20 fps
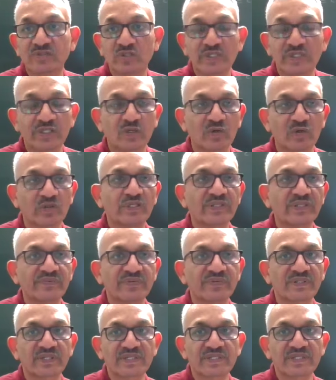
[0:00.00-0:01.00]
joined only
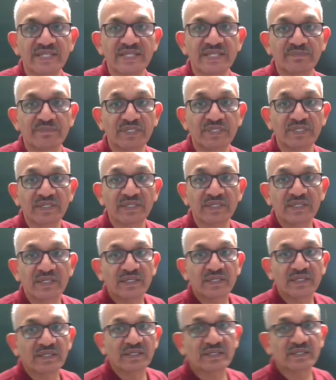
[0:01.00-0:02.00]
for the assignment.
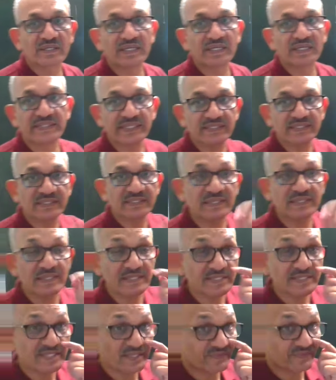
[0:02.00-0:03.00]
I'll take the
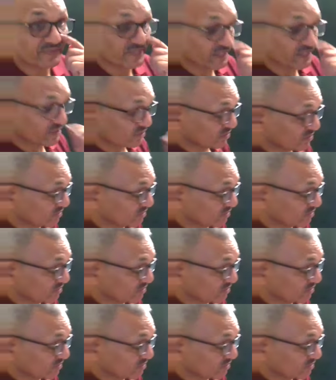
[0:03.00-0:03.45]
attendance after that